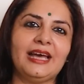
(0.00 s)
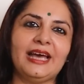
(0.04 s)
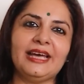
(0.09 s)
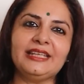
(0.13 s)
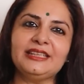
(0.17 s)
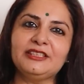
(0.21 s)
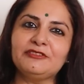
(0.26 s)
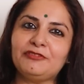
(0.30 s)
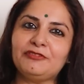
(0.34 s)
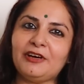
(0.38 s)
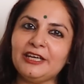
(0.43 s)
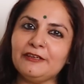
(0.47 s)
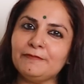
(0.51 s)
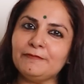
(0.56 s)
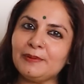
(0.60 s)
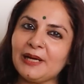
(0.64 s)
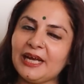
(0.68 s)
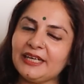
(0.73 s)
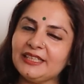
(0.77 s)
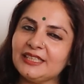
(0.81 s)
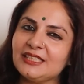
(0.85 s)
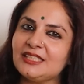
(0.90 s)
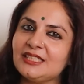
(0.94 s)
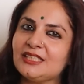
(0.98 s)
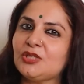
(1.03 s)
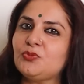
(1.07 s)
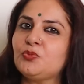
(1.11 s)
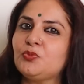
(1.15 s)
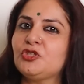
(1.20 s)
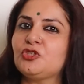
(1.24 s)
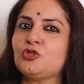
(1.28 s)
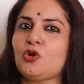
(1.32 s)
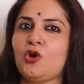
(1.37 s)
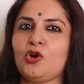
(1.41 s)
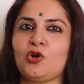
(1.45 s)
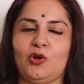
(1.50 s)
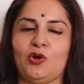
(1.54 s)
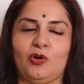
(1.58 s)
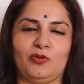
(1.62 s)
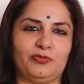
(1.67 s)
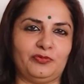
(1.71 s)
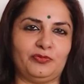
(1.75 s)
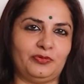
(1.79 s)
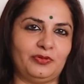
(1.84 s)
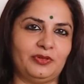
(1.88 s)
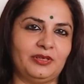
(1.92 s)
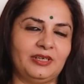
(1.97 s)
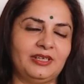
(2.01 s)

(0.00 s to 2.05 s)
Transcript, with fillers: and the five planets that we talk of.